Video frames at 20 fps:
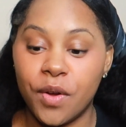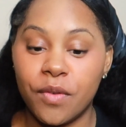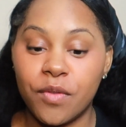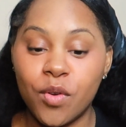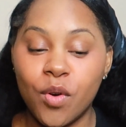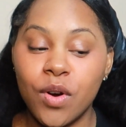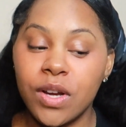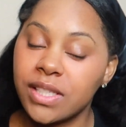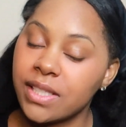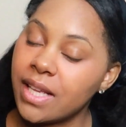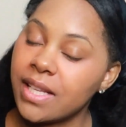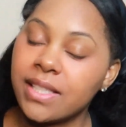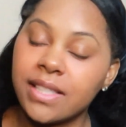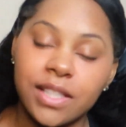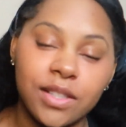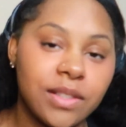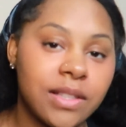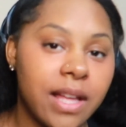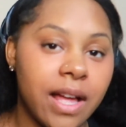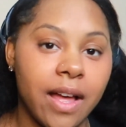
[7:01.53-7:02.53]
Of course I
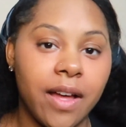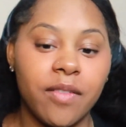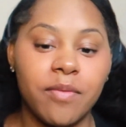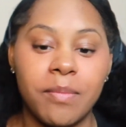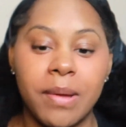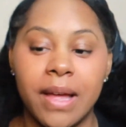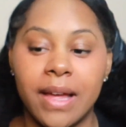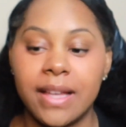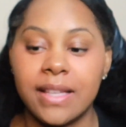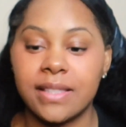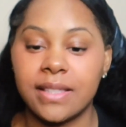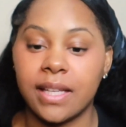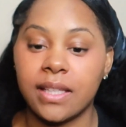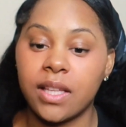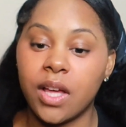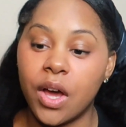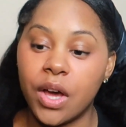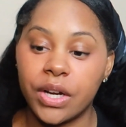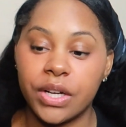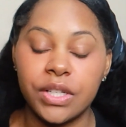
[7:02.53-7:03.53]
still love my Estee
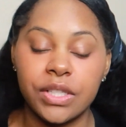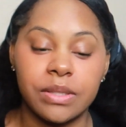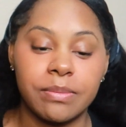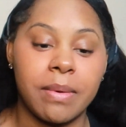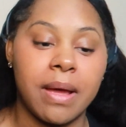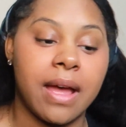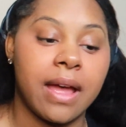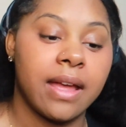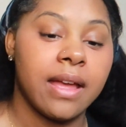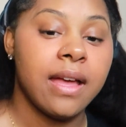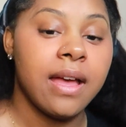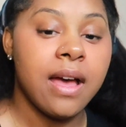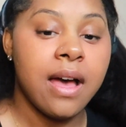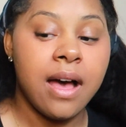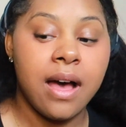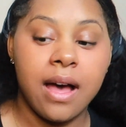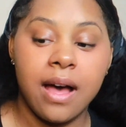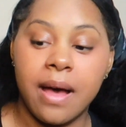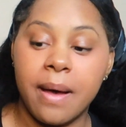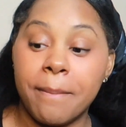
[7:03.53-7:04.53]
Lauders, my
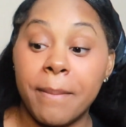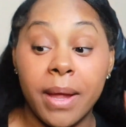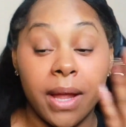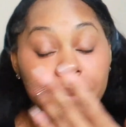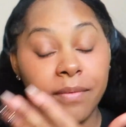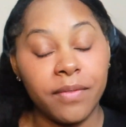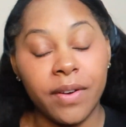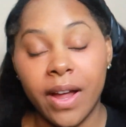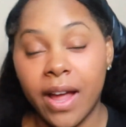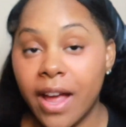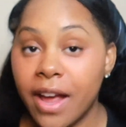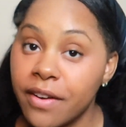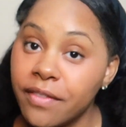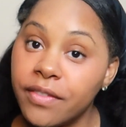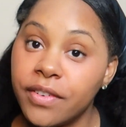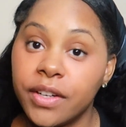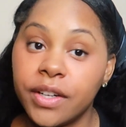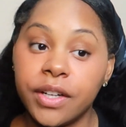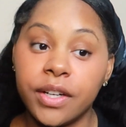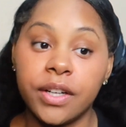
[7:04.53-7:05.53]
Makeup
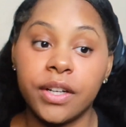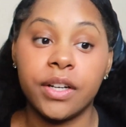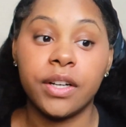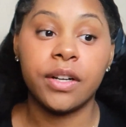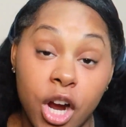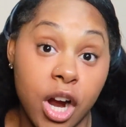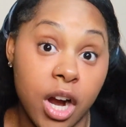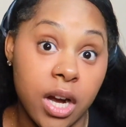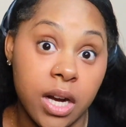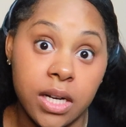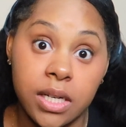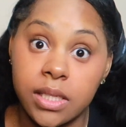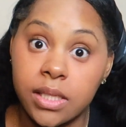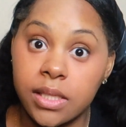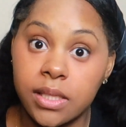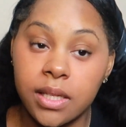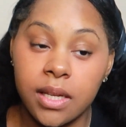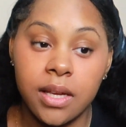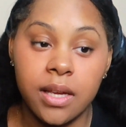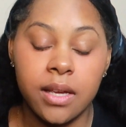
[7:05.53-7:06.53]
Forever,
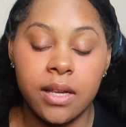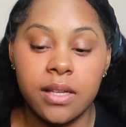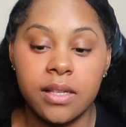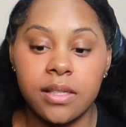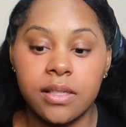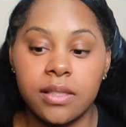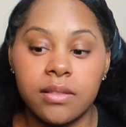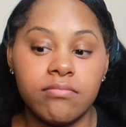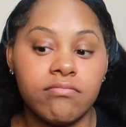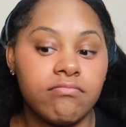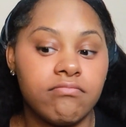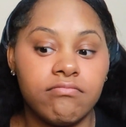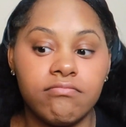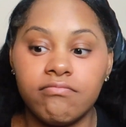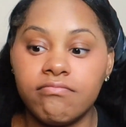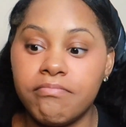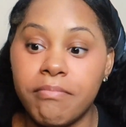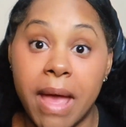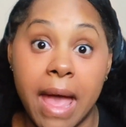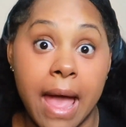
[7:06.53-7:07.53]
NARS,
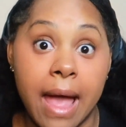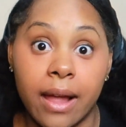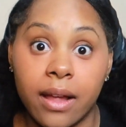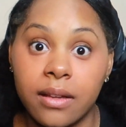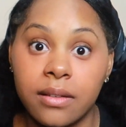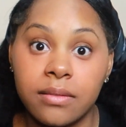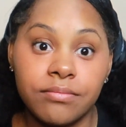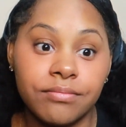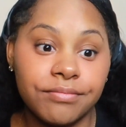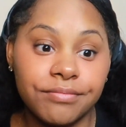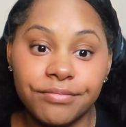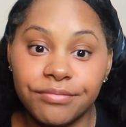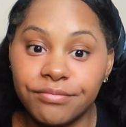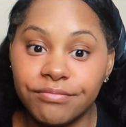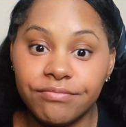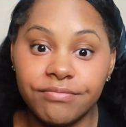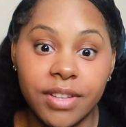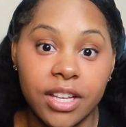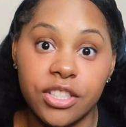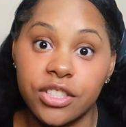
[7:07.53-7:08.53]
MAC,
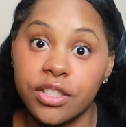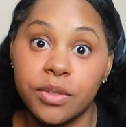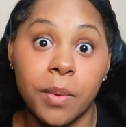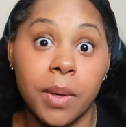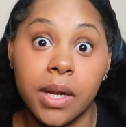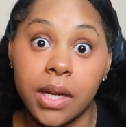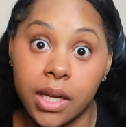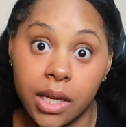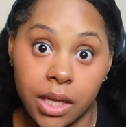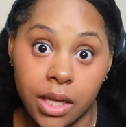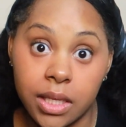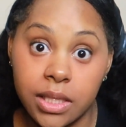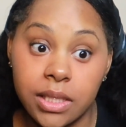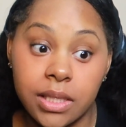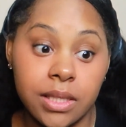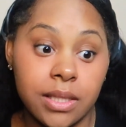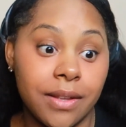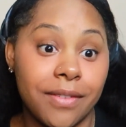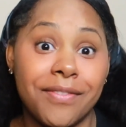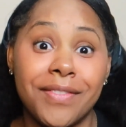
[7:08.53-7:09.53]
that's just what it
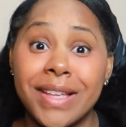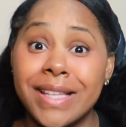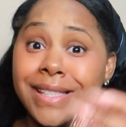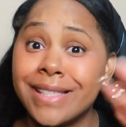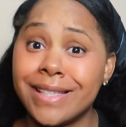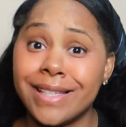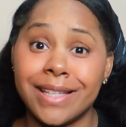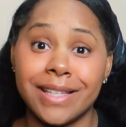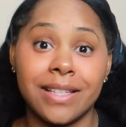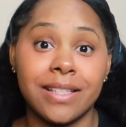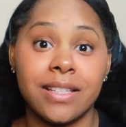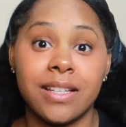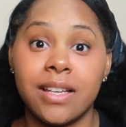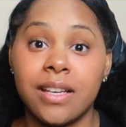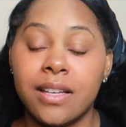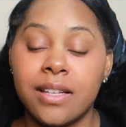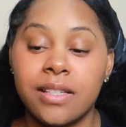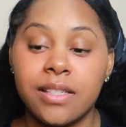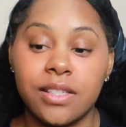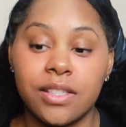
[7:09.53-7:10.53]
is, Fenty.
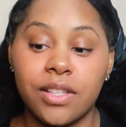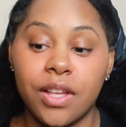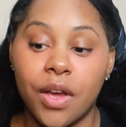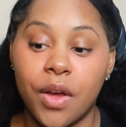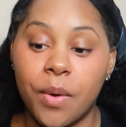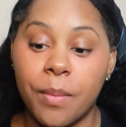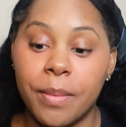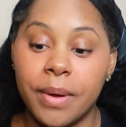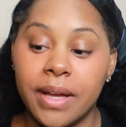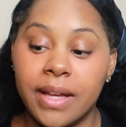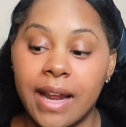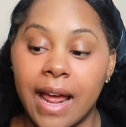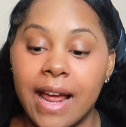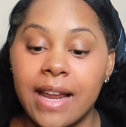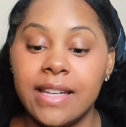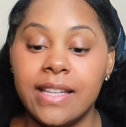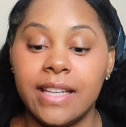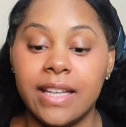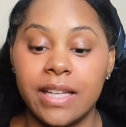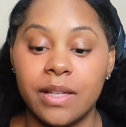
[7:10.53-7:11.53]
So, but I
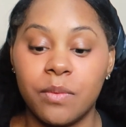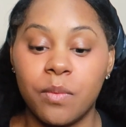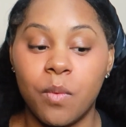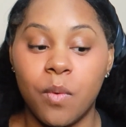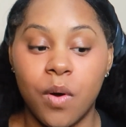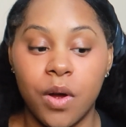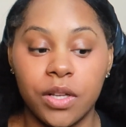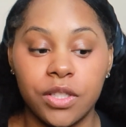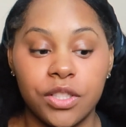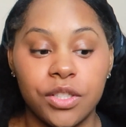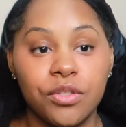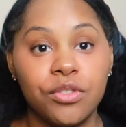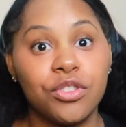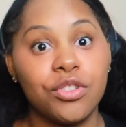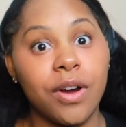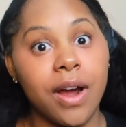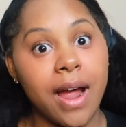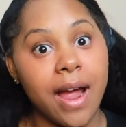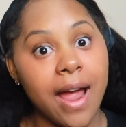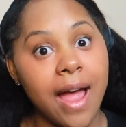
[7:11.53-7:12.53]
did want to
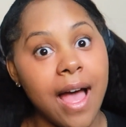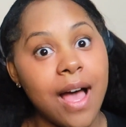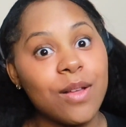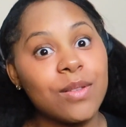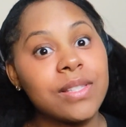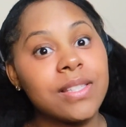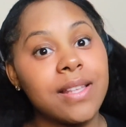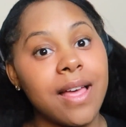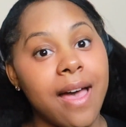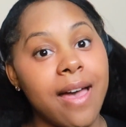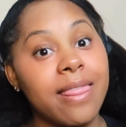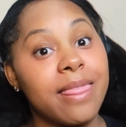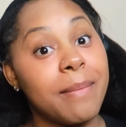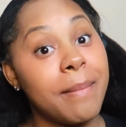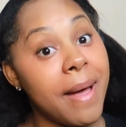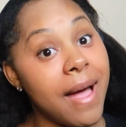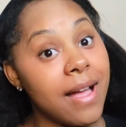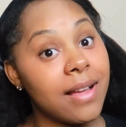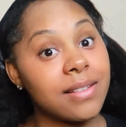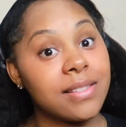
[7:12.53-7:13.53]
try outside the
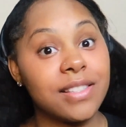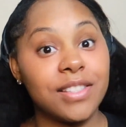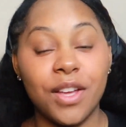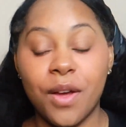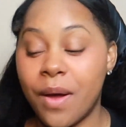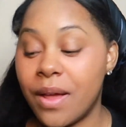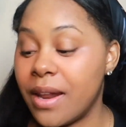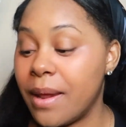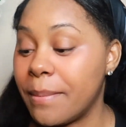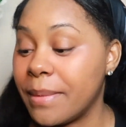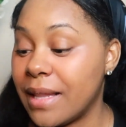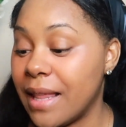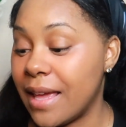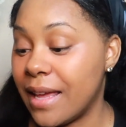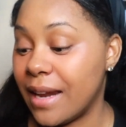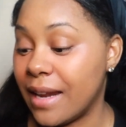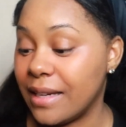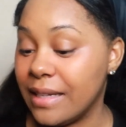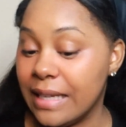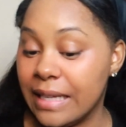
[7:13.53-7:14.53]
box, so I'm glad
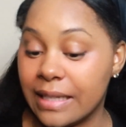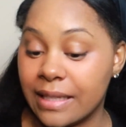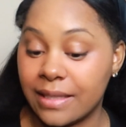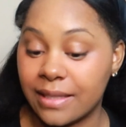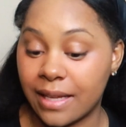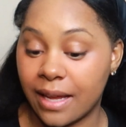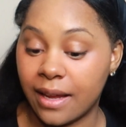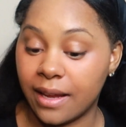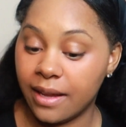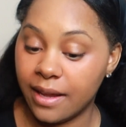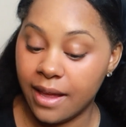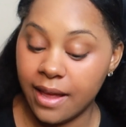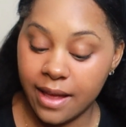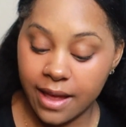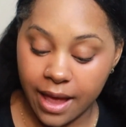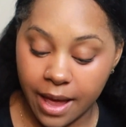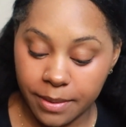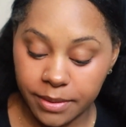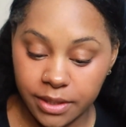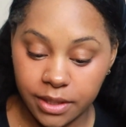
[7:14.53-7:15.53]
I did, because I
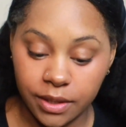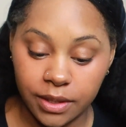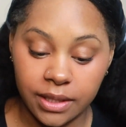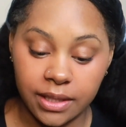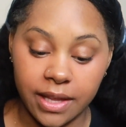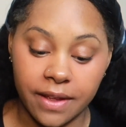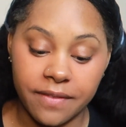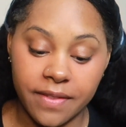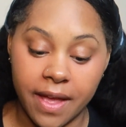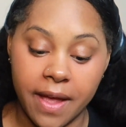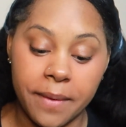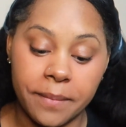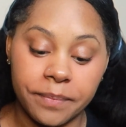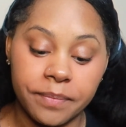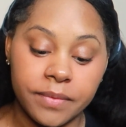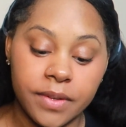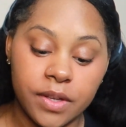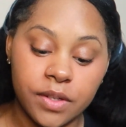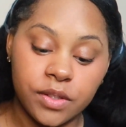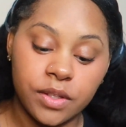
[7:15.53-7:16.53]
absolutely love that.
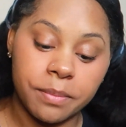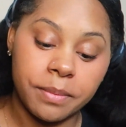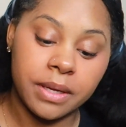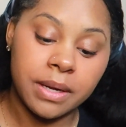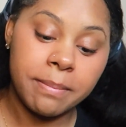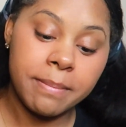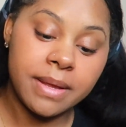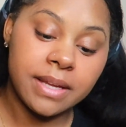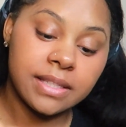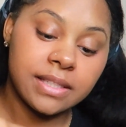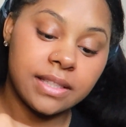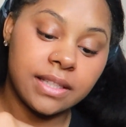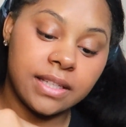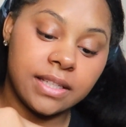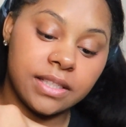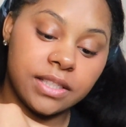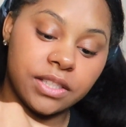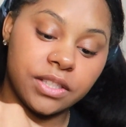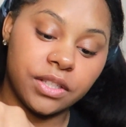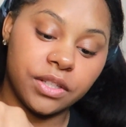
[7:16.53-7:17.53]
So I'm gonna mix
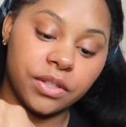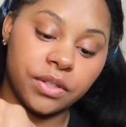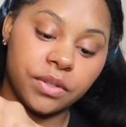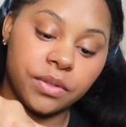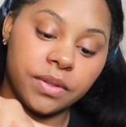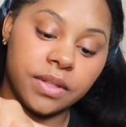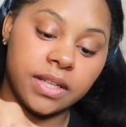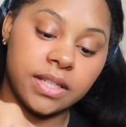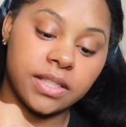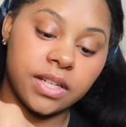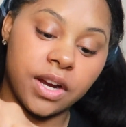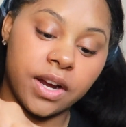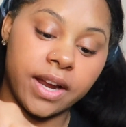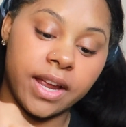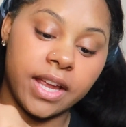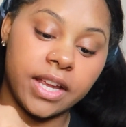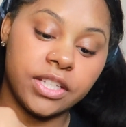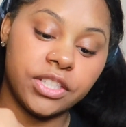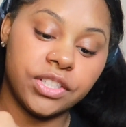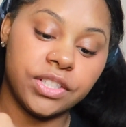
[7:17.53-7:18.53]
these two. These are
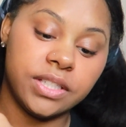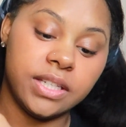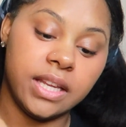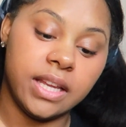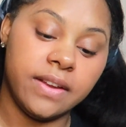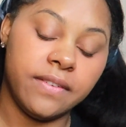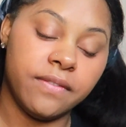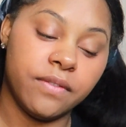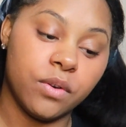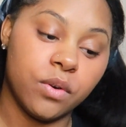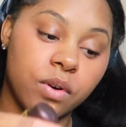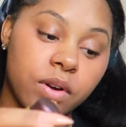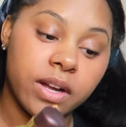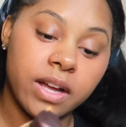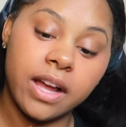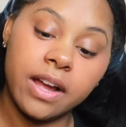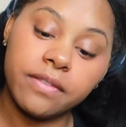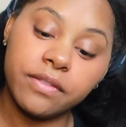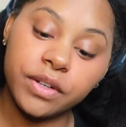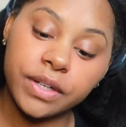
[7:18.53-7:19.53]
HD full
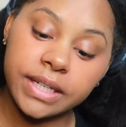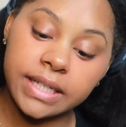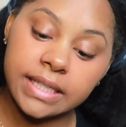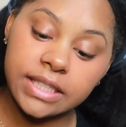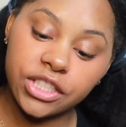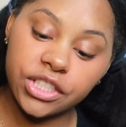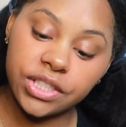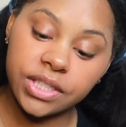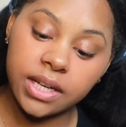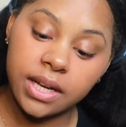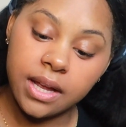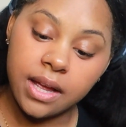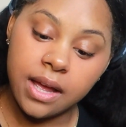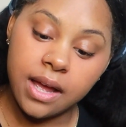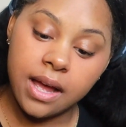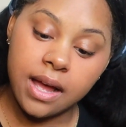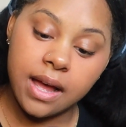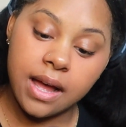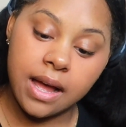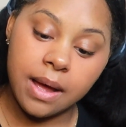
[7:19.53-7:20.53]
coverage,
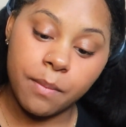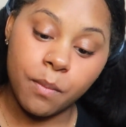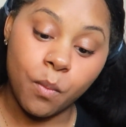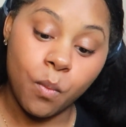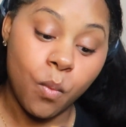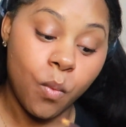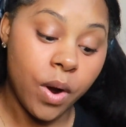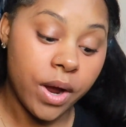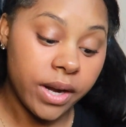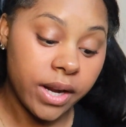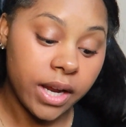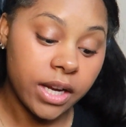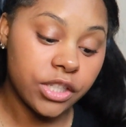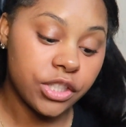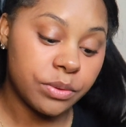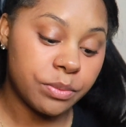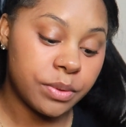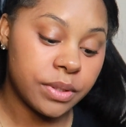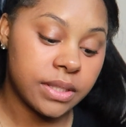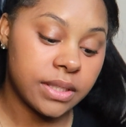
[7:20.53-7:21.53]

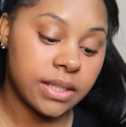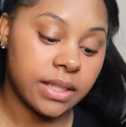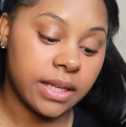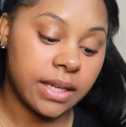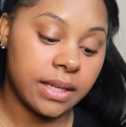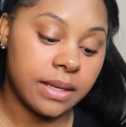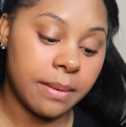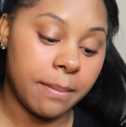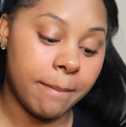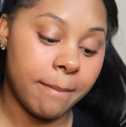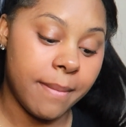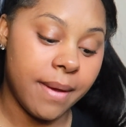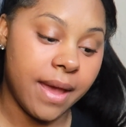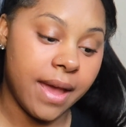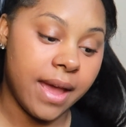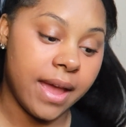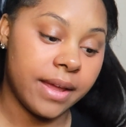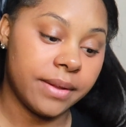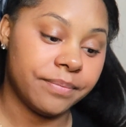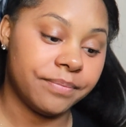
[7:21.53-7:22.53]
100%
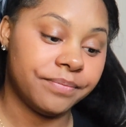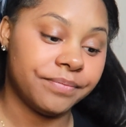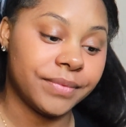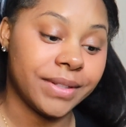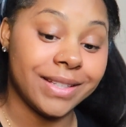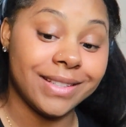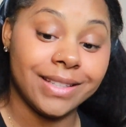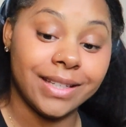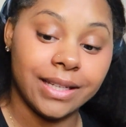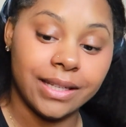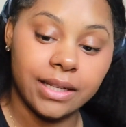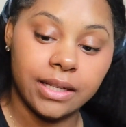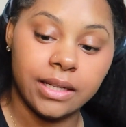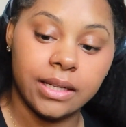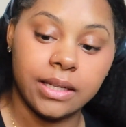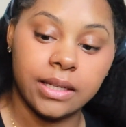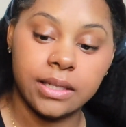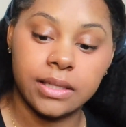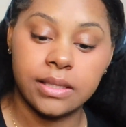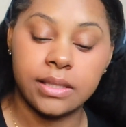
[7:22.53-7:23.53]
matte, indeed it
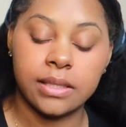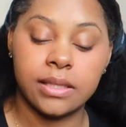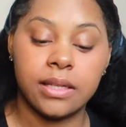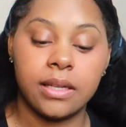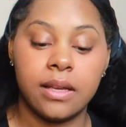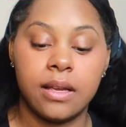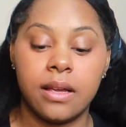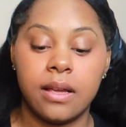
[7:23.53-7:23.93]
is.